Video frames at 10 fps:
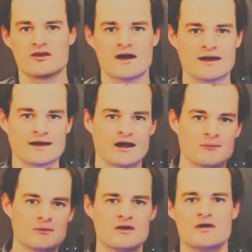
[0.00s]
lying up
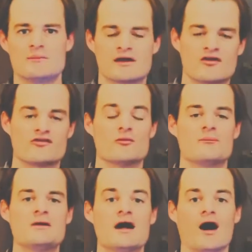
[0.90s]
because it would
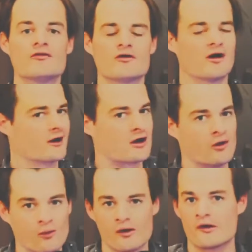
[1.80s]
be under a
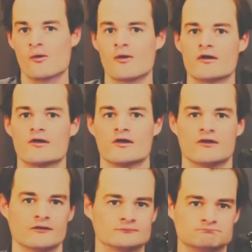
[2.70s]
court order.